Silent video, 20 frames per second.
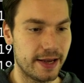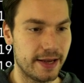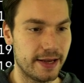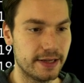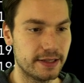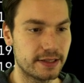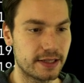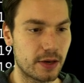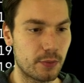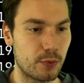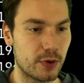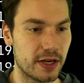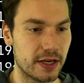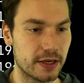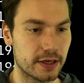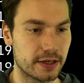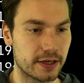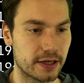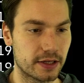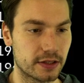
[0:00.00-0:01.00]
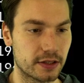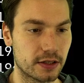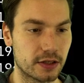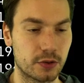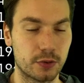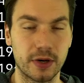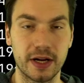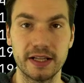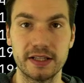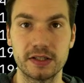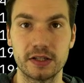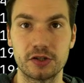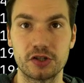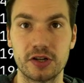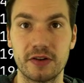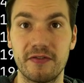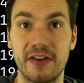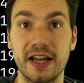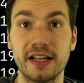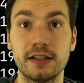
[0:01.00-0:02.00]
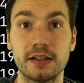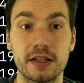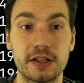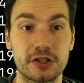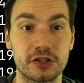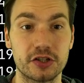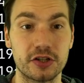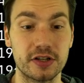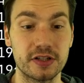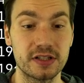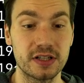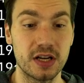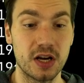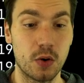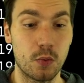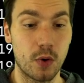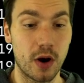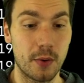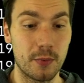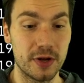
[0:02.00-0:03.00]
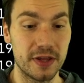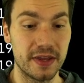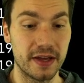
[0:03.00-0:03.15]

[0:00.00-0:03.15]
is that we can create such event listeners where we